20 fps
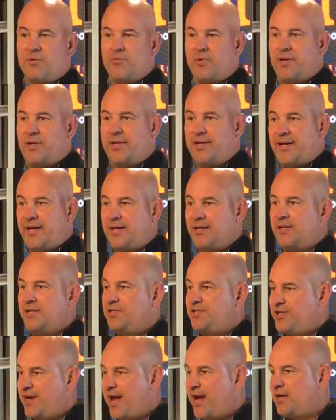really needed
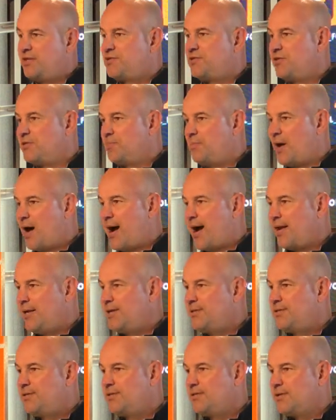to change their
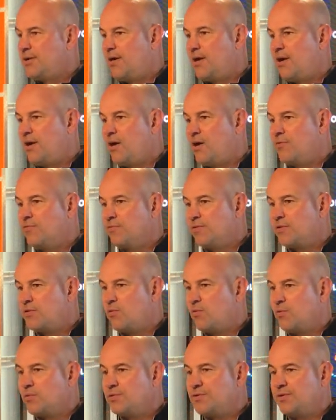bodies over
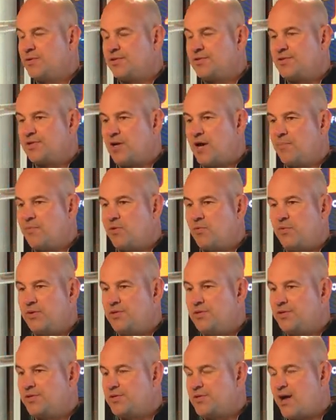the course of the summer,
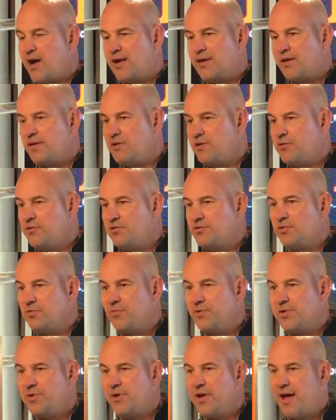which is not unusual
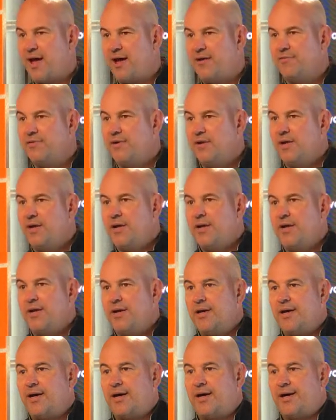when you have
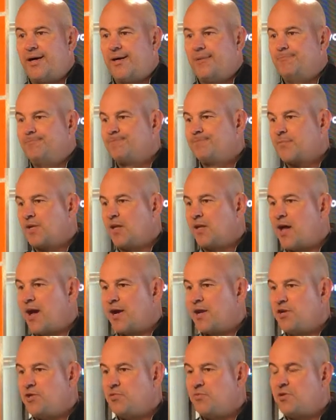a
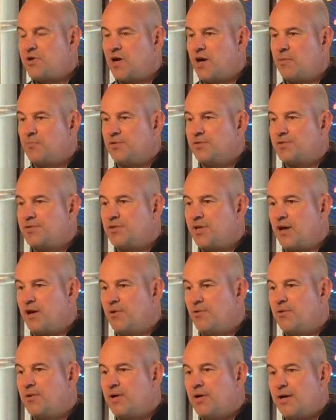lot of newcomers.
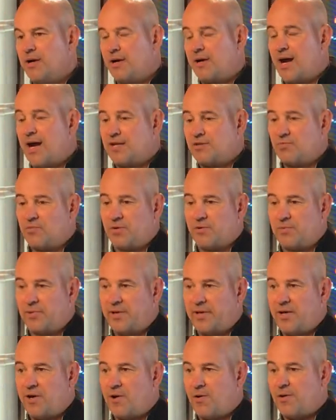So guys worked
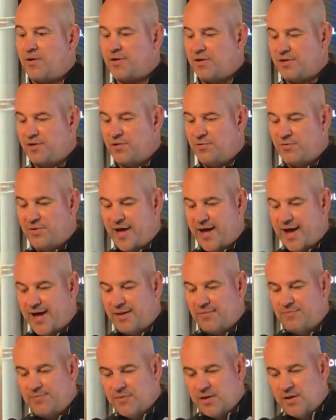really hard to do
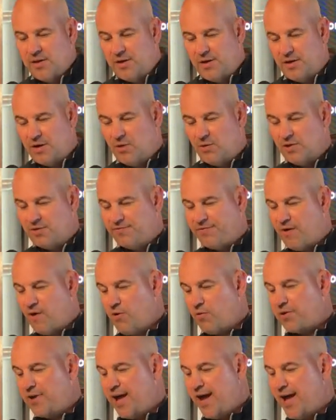that. You know, it's
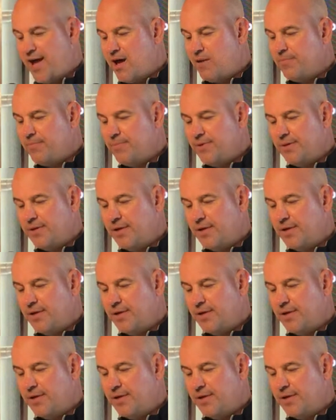fall camp.